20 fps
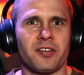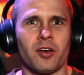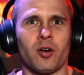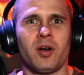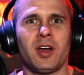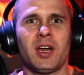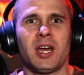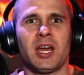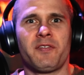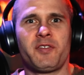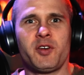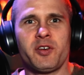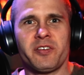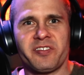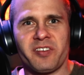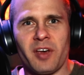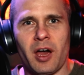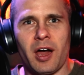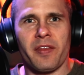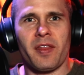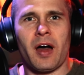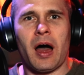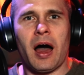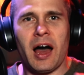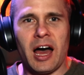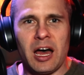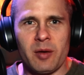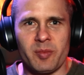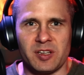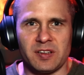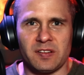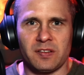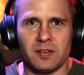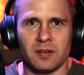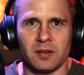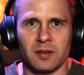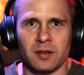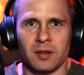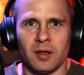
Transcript: So if you saw The Hobbit,